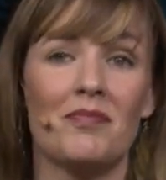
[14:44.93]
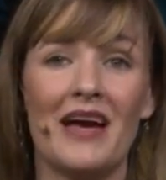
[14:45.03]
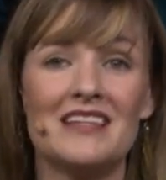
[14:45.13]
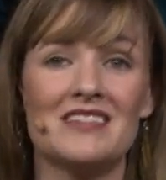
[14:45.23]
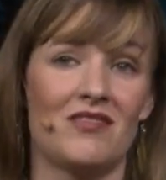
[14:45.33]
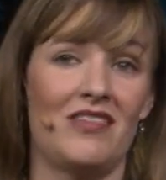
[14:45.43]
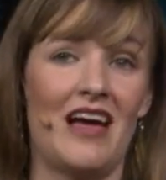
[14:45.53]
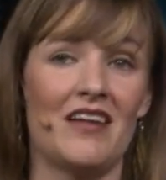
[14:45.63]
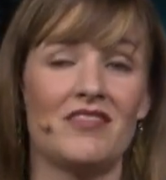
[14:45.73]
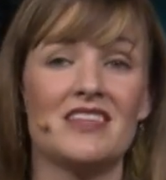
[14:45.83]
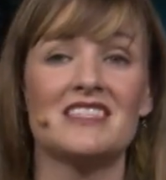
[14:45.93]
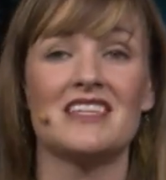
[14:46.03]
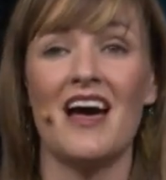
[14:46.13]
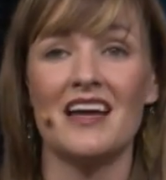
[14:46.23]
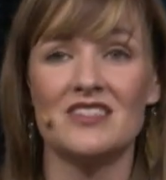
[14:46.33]
pace of life, the
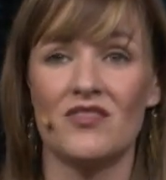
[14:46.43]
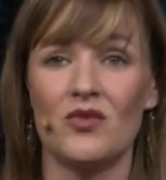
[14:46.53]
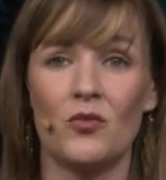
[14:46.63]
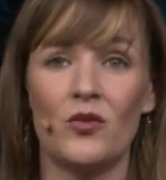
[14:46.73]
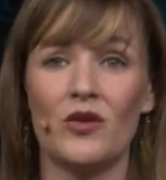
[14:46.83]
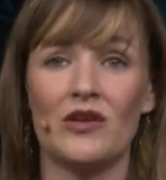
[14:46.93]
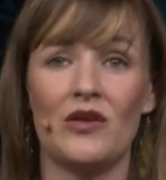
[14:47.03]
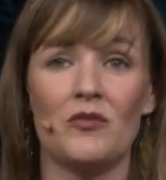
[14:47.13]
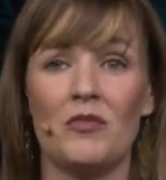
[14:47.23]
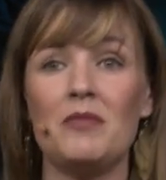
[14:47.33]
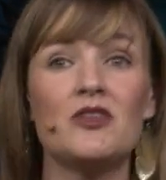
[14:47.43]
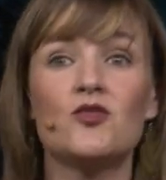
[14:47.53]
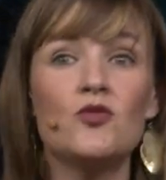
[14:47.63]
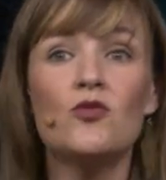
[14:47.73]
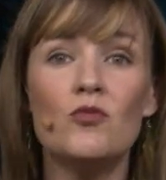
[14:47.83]
size of the workload, maybe
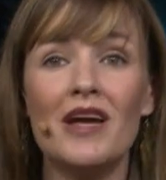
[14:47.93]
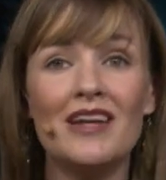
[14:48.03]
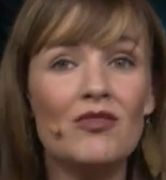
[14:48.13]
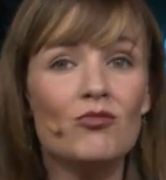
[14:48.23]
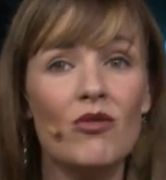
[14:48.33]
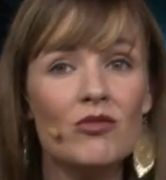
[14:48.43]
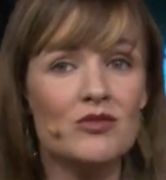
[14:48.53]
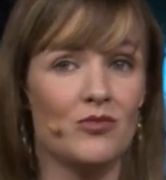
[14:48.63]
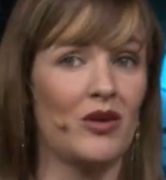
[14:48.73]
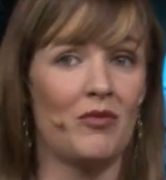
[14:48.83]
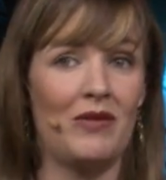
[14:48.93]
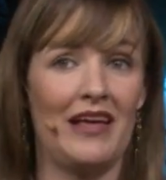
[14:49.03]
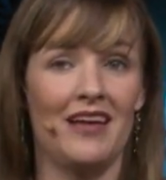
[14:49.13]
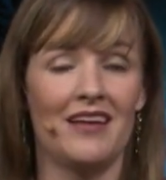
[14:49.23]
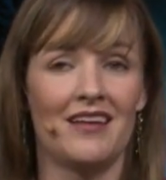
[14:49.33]
too many roles we are
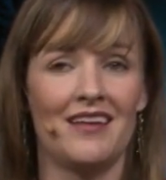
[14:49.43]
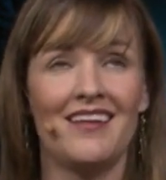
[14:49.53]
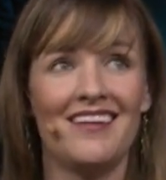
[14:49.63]
playing.